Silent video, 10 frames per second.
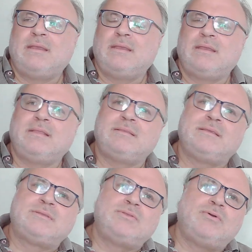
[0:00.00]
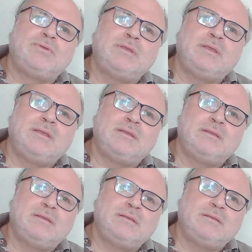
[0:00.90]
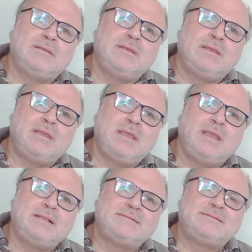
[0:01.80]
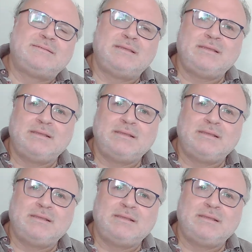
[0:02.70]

and the story ends